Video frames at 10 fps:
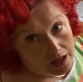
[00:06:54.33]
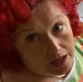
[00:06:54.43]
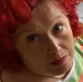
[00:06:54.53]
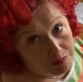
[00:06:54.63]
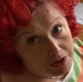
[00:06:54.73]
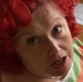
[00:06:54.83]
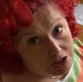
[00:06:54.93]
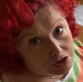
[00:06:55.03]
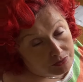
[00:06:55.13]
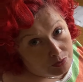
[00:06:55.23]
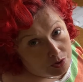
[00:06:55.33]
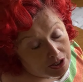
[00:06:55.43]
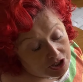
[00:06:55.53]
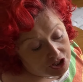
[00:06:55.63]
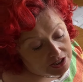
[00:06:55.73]
the extra 4
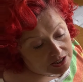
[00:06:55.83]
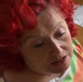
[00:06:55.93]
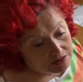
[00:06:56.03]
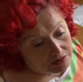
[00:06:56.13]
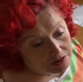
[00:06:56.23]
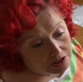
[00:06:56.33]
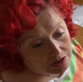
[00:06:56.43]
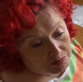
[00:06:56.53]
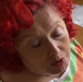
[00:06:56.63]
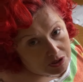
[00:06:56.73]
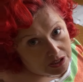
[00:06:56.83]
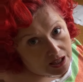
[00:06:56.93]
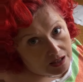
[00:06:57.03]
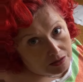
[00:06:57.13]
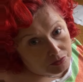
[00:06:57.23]
inches into the body length